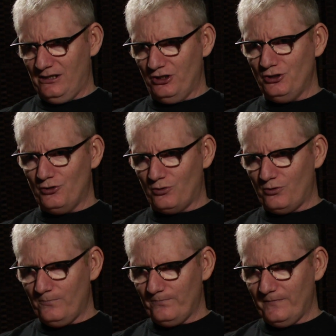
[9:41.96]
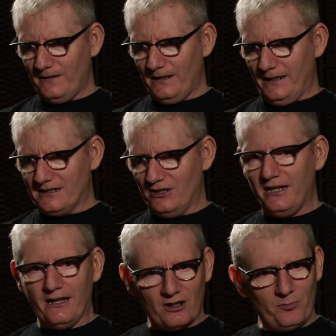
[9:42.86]
year, and I said,
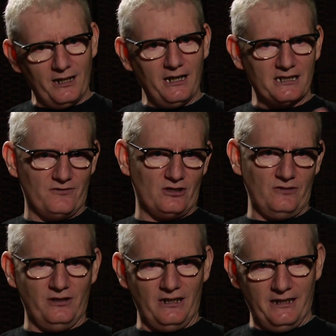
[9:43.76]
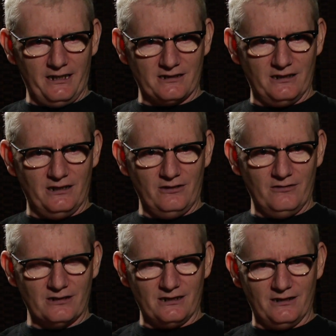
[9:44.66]
hey, I've got a playlist of stuff you like. I said,
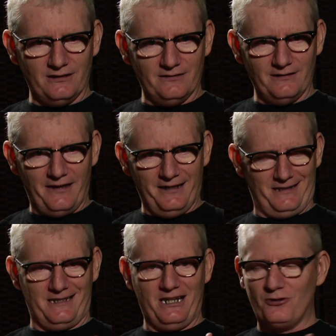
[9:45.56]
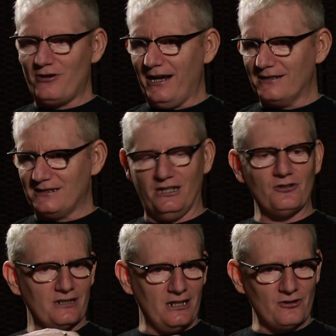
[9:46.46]
here's, I think it's 10 tracks. I said,
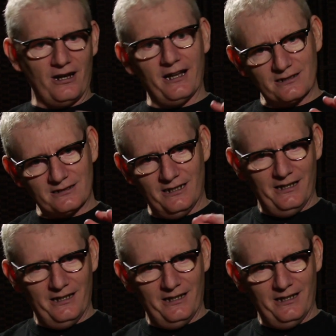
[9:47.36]
here's 10 tracks.